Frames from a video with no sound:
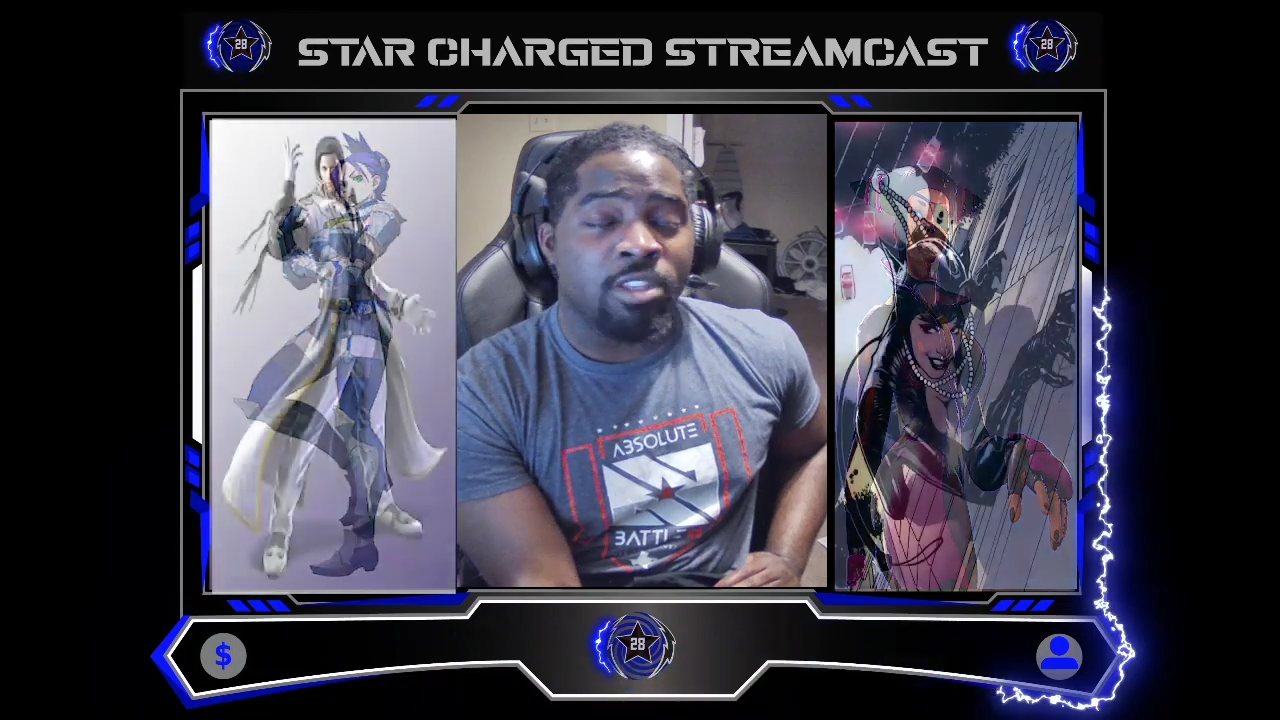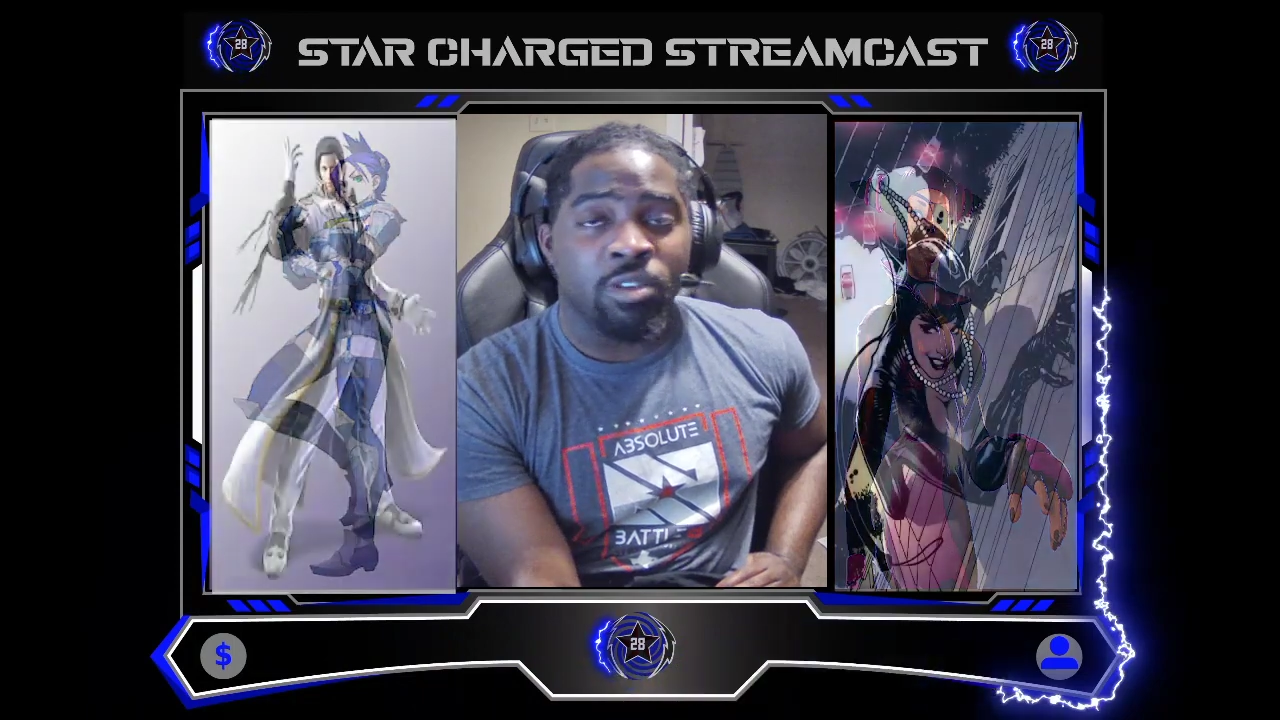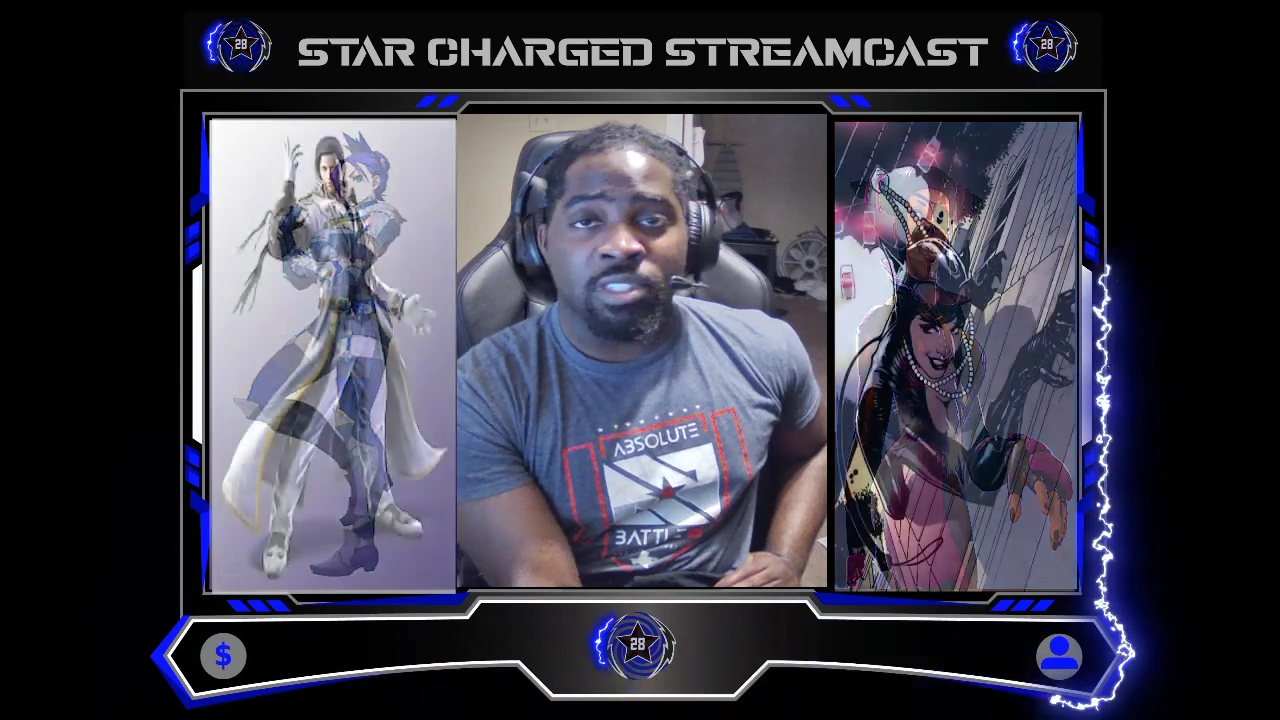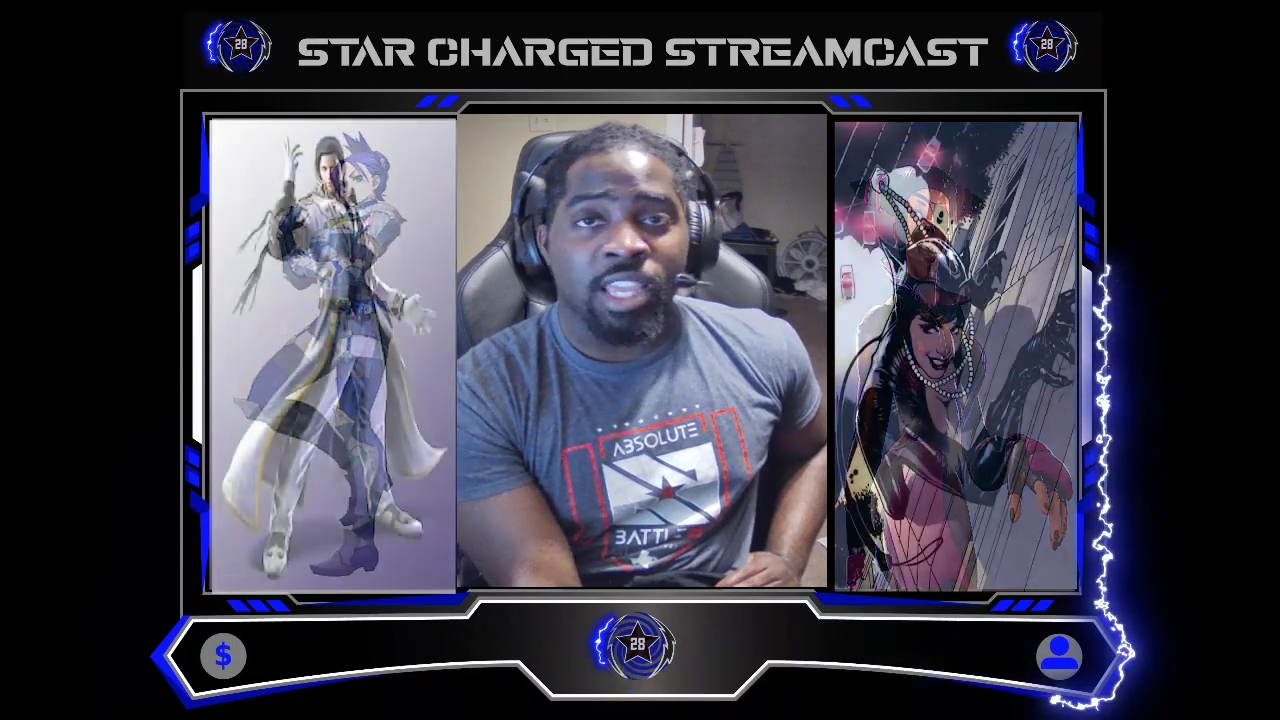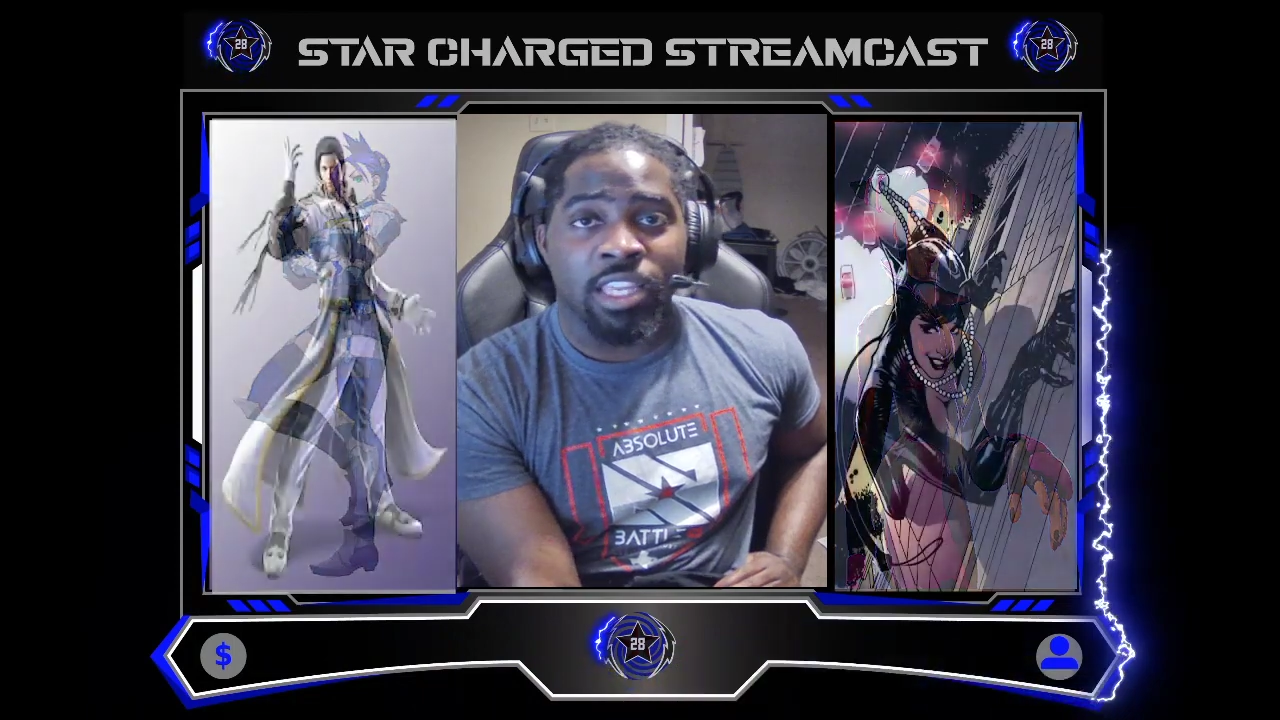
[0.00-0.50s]
no
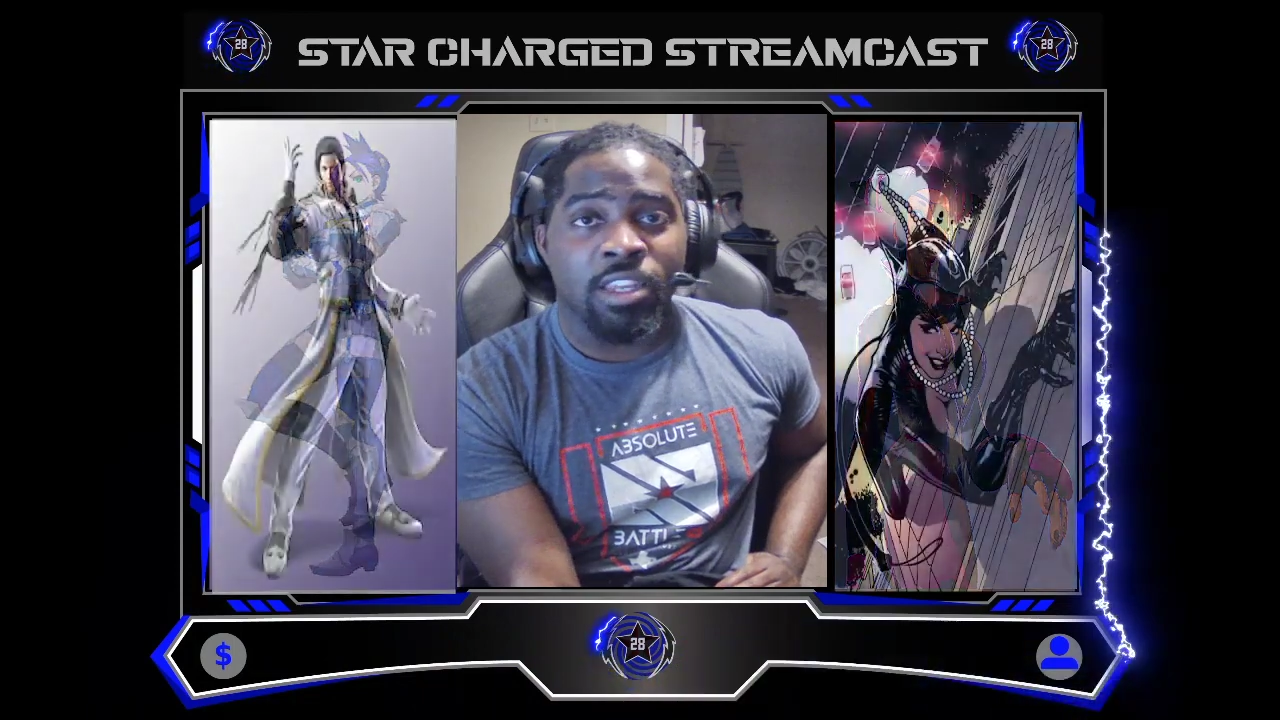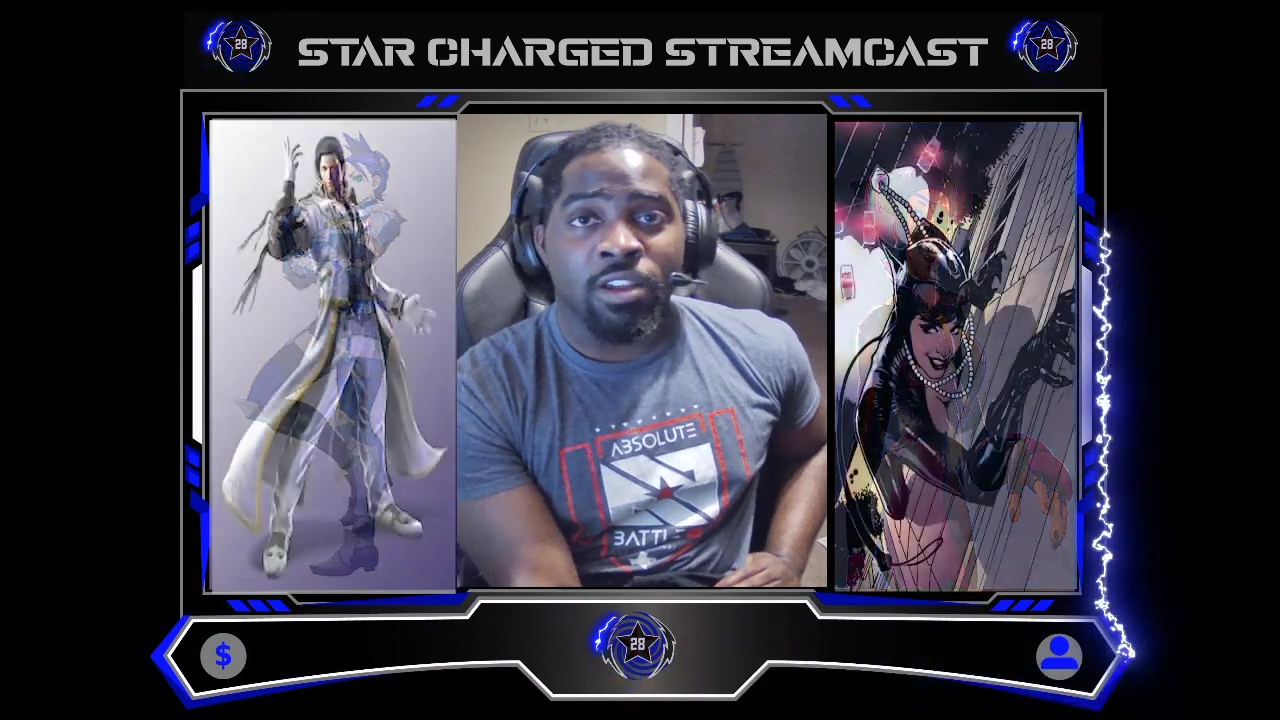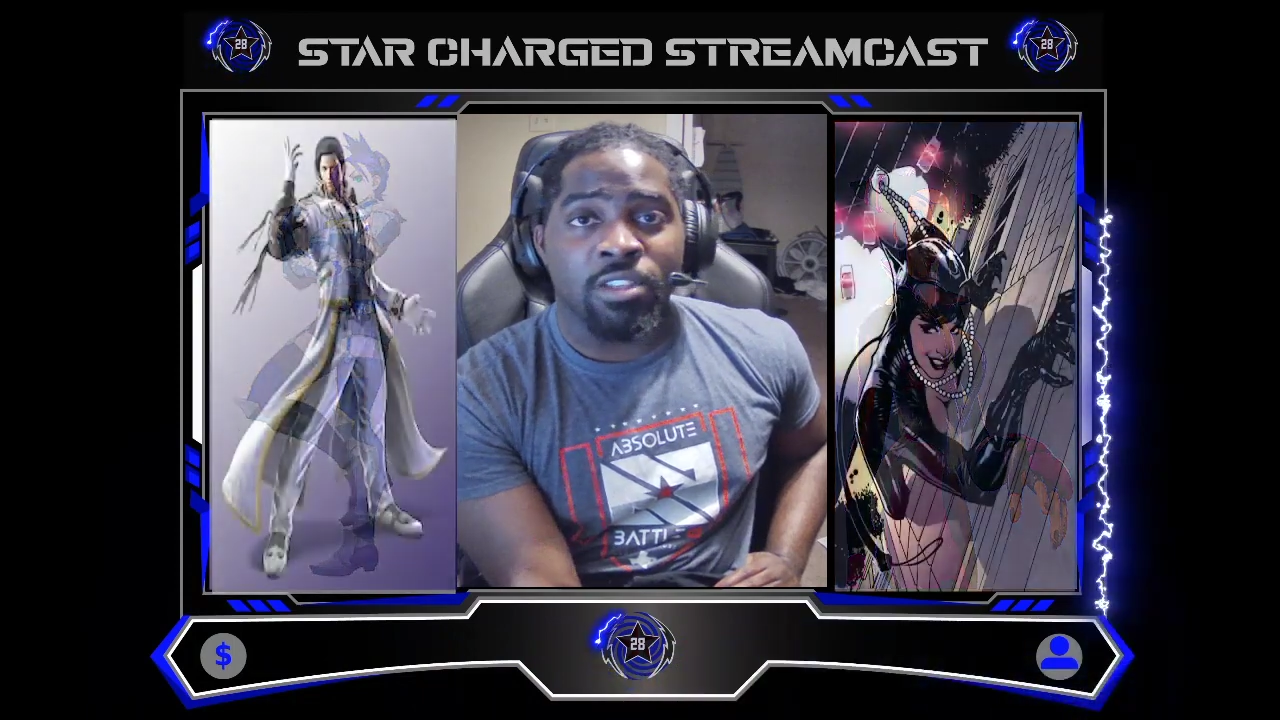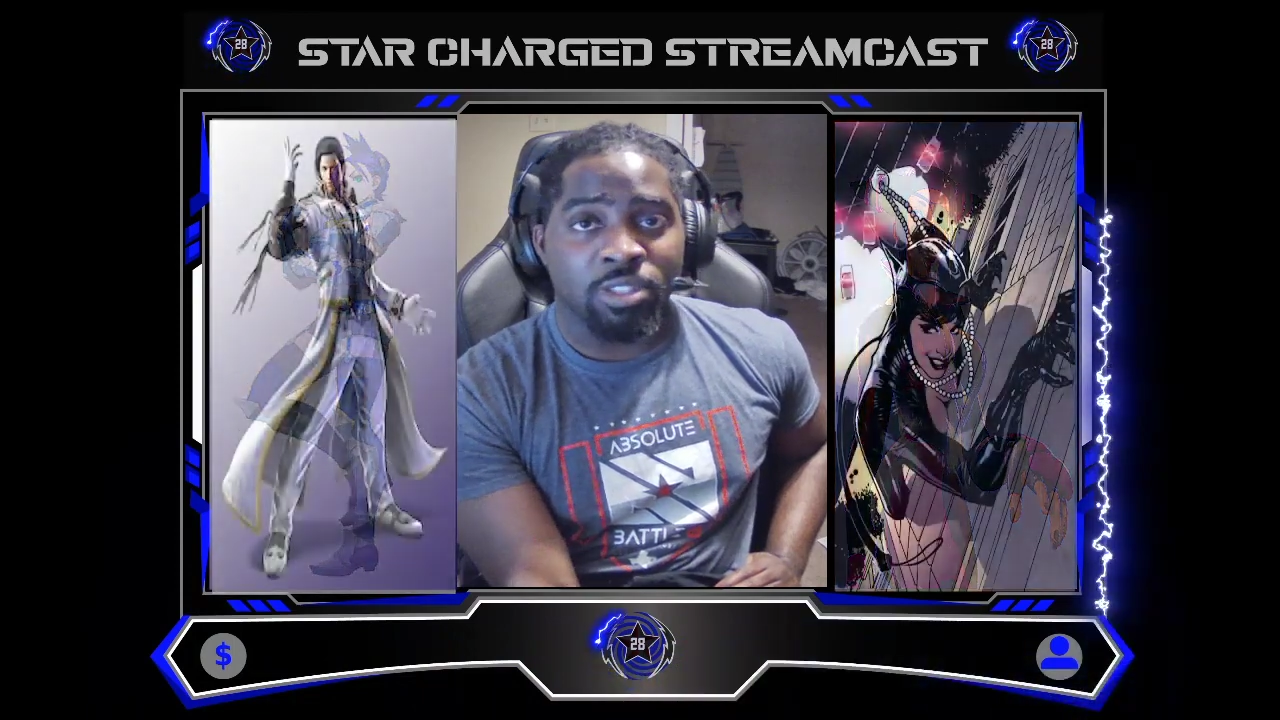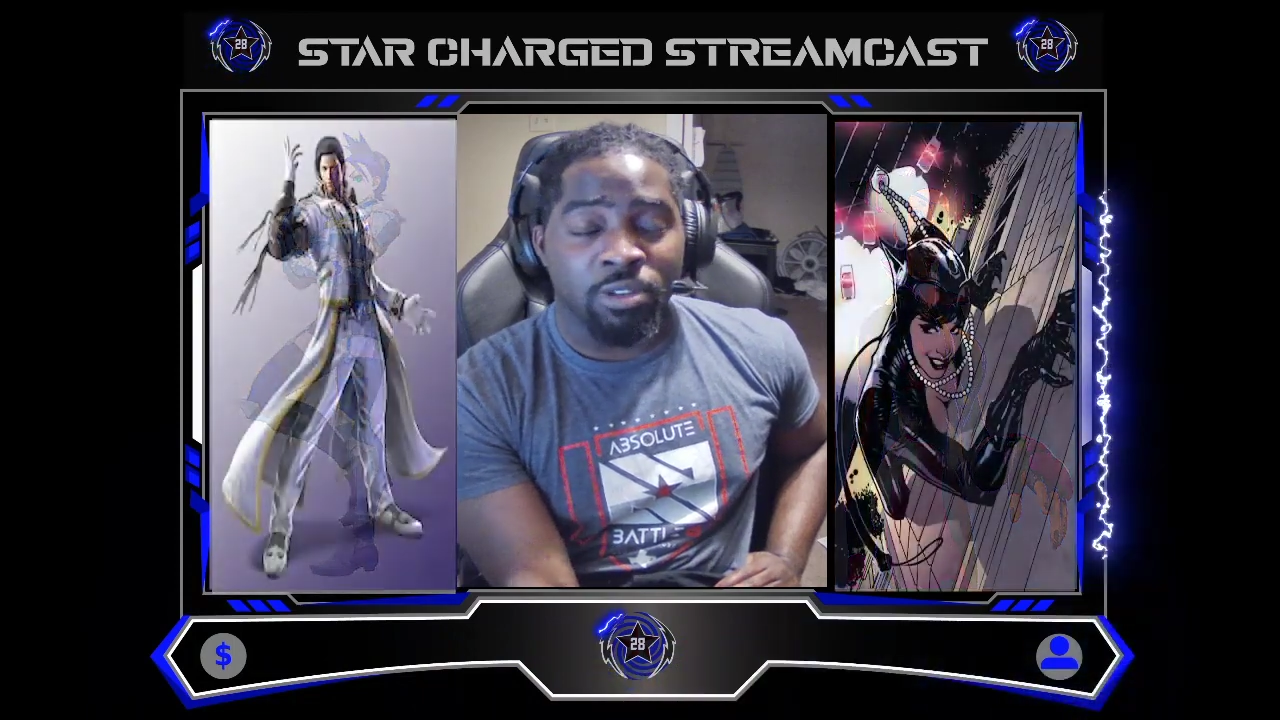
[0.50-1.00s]
secondaries